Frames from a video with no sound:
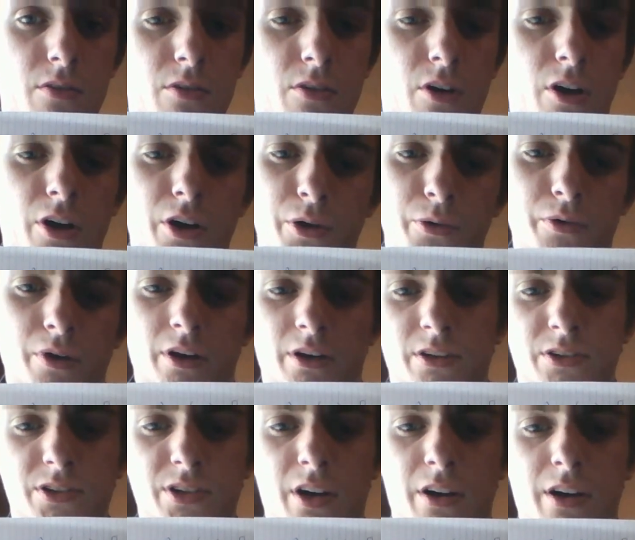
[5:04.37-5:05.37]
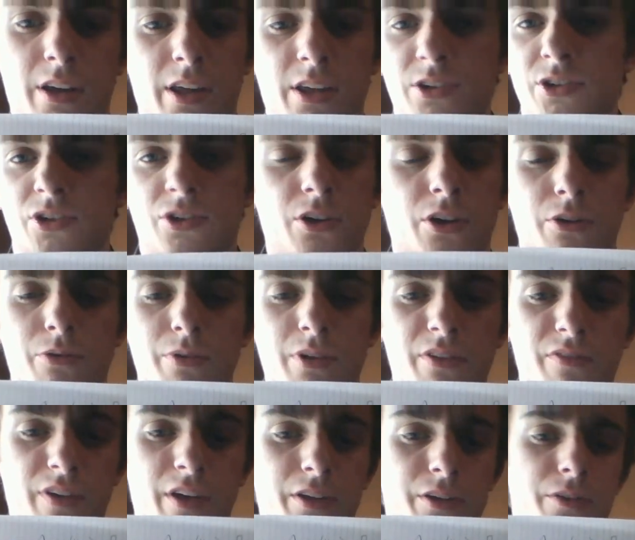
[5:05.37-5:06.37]
Or no, not necessarily, it's got a real
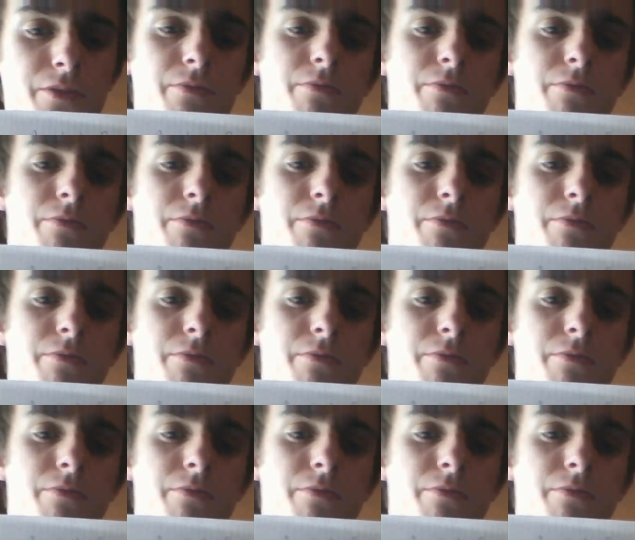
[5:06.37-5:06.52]
value.